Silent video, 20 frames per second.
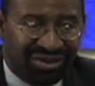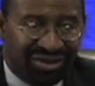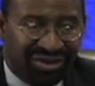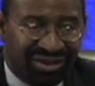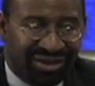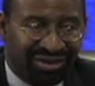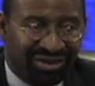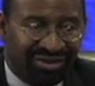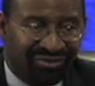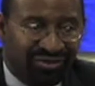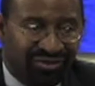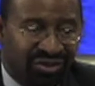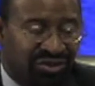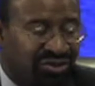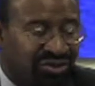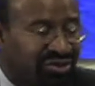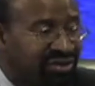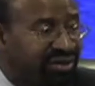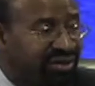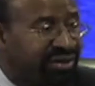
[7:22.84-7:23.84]
elected
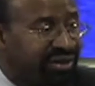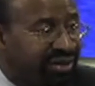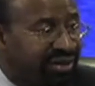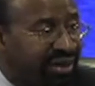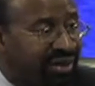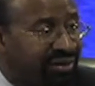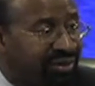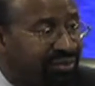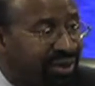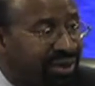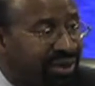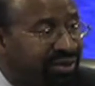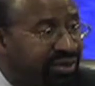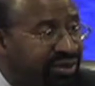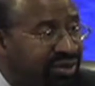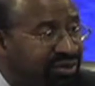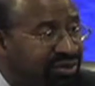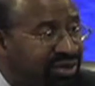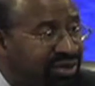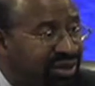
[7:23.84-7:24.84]
officials, so that they can better
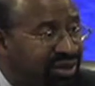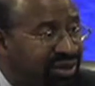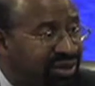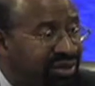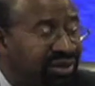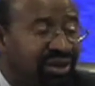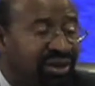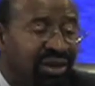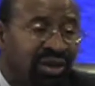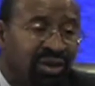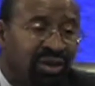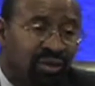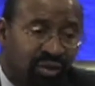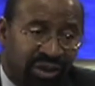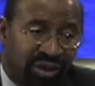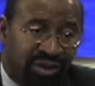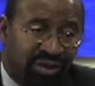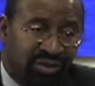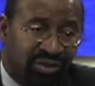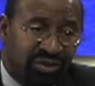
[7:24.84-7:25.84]
understand
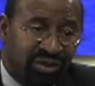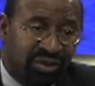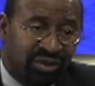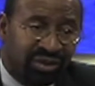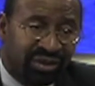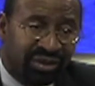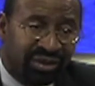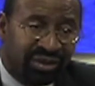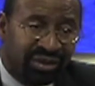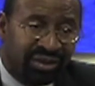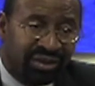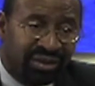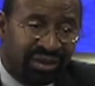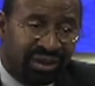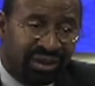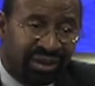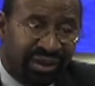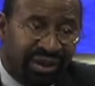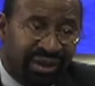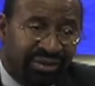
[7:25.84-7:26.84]
what goes on.
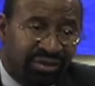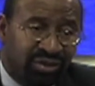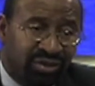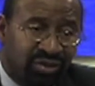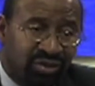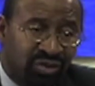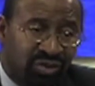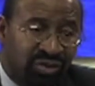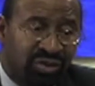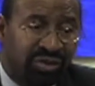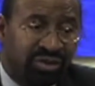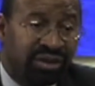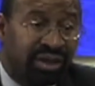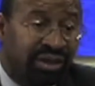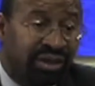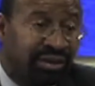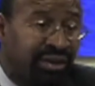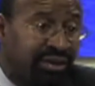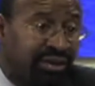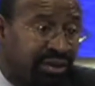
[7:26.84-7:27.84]
Uh, at these schools,
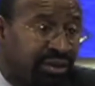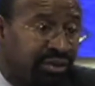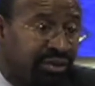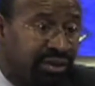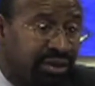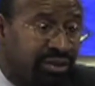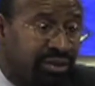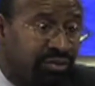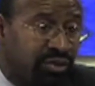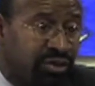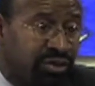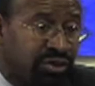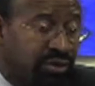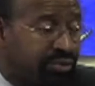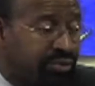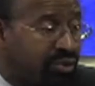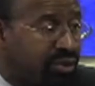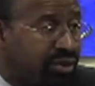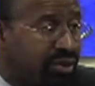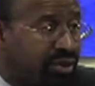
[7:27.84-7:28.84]
and that there is more
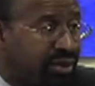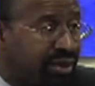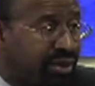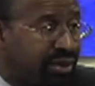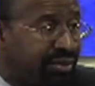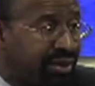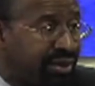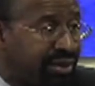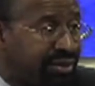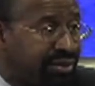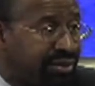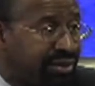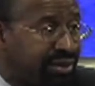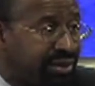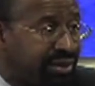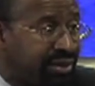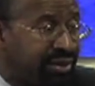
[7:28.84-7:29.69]
support that is needed.